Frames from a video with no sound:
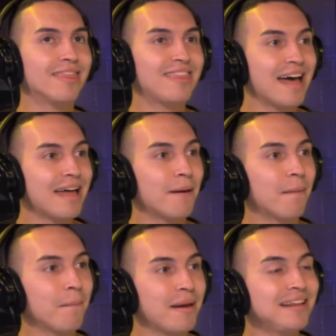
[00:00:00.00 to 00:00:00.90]
that
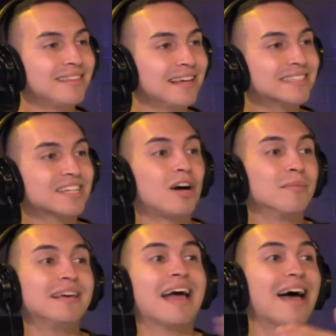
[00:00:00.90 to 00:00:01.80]
many things
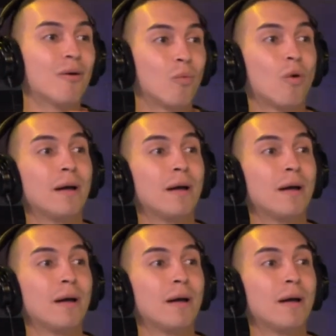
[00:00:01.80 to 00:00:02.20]
coming at one point. I